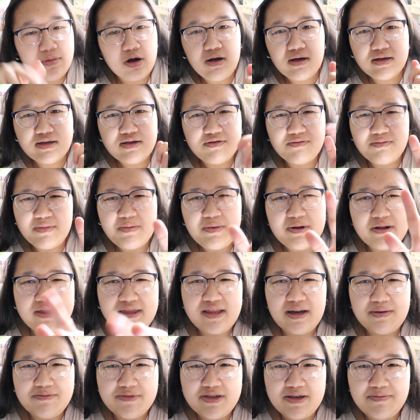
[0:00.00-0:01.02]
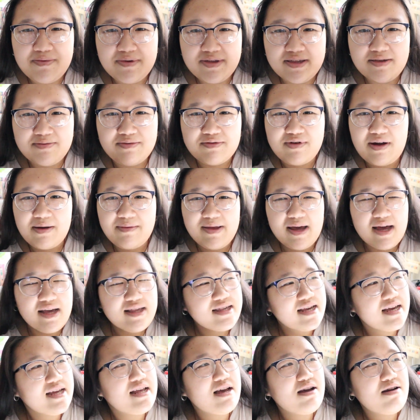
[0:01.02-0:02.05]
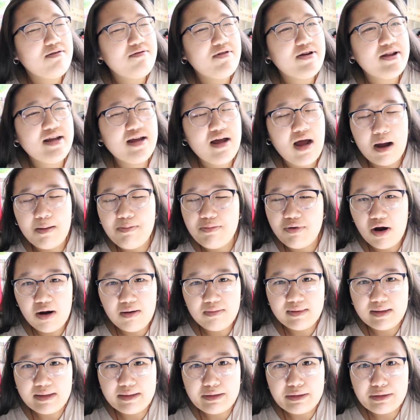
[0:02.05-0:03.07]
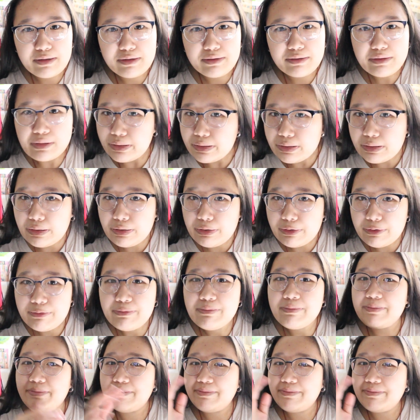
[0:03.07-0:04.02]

Also, remember to thumbs up and subscribe. Did I say that already? I probably did. So,